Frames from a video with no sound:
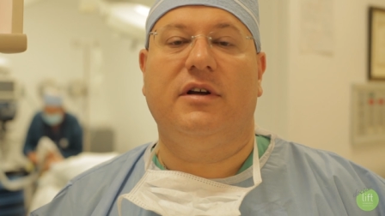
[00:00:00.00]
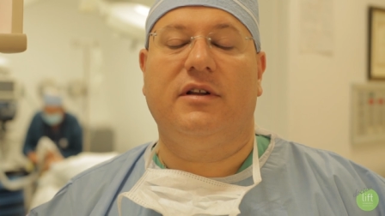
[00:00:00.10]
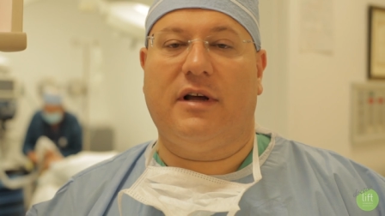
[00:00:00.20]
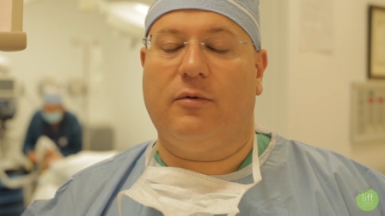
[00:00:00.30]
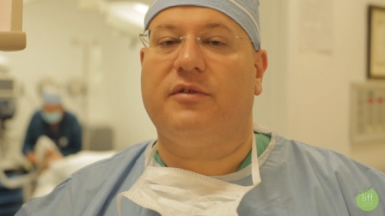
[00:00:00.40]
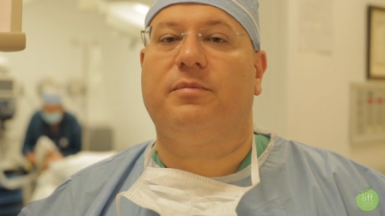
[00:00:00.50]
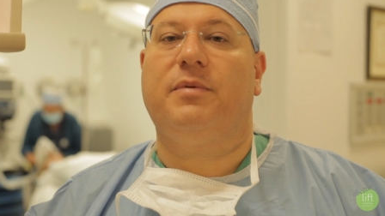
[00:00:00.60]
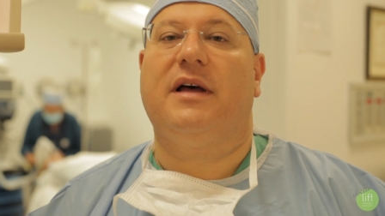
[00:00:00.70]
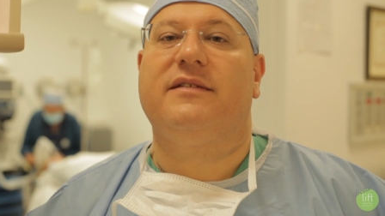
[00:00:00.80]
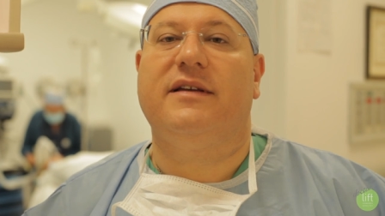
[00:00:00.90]
that was
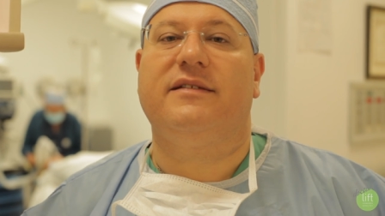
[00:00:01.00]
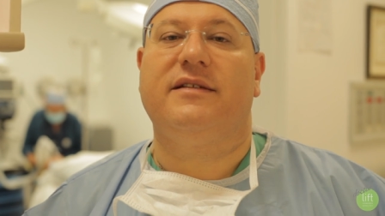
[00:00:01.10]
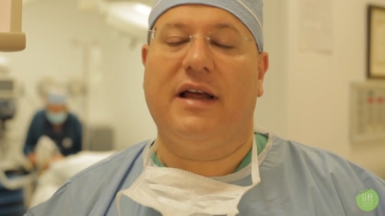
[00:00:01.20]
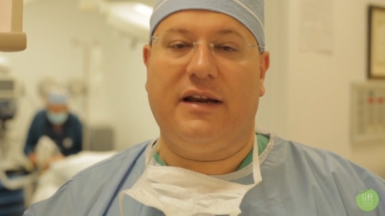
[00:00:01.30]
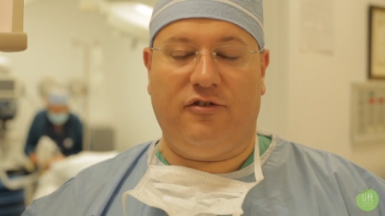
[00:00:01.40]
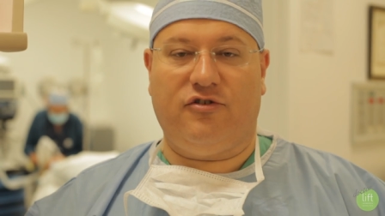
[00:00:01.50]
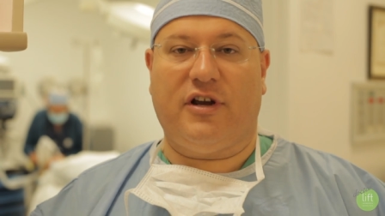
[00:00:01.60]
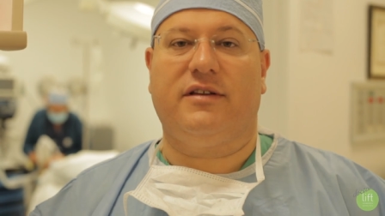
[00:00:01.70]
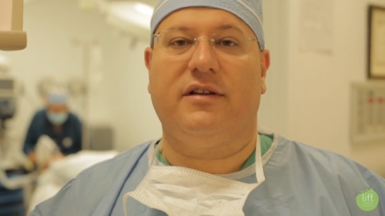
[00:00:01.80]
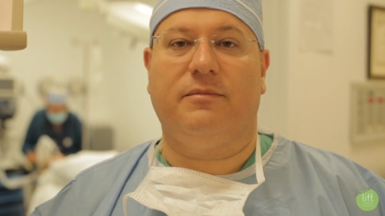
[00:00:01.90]
processed and
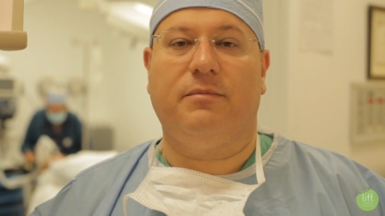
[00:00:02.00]
injected